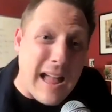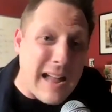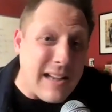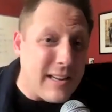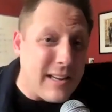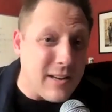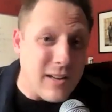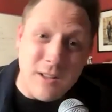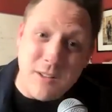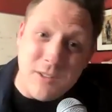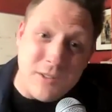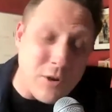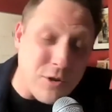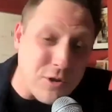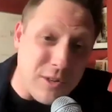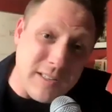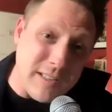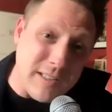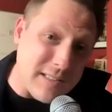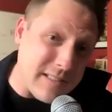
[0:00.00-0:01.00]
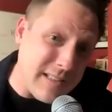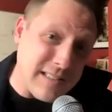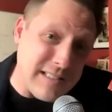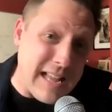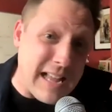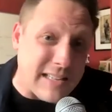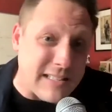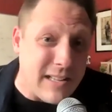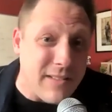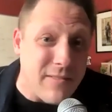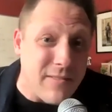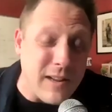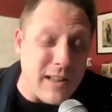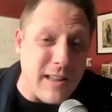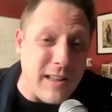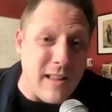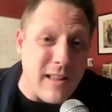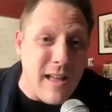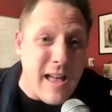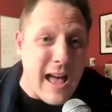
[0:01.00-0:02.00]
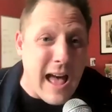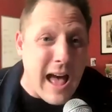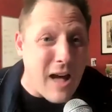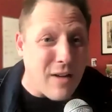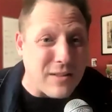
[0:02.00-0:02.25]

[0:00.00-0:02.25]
I need a socially distanced activity mm-hmm.